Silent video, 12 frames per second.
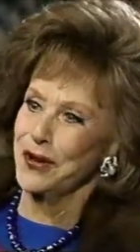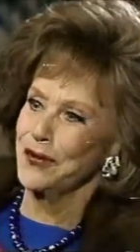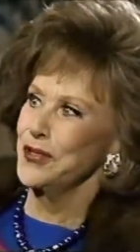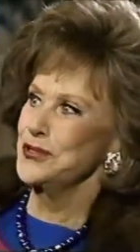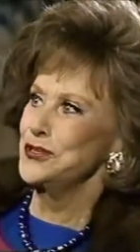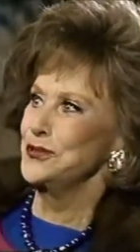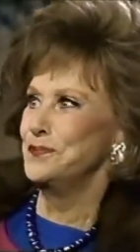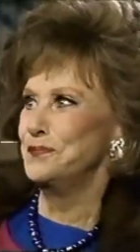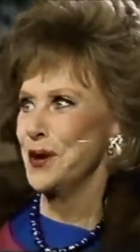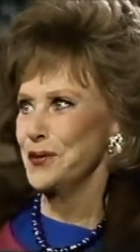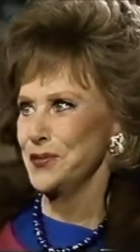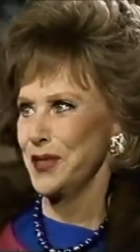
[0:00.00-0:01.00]
you to know that you
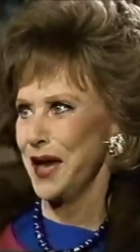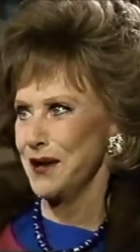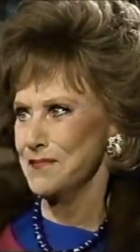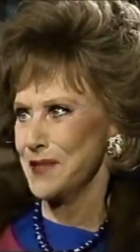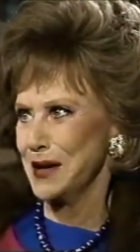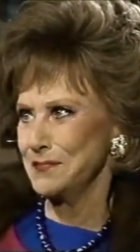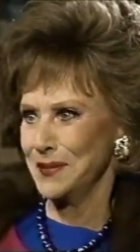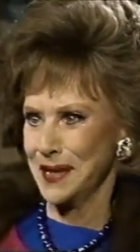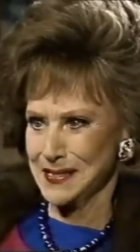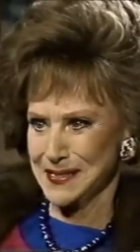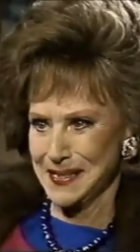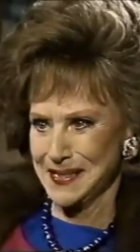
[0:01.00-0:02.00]
both have my
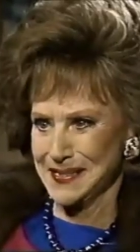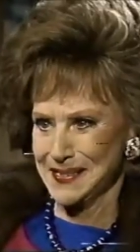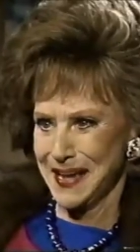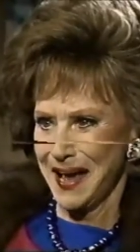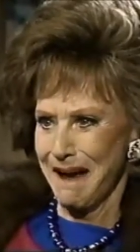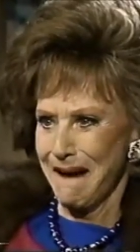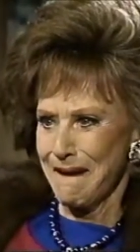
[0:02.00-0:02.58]
blessings.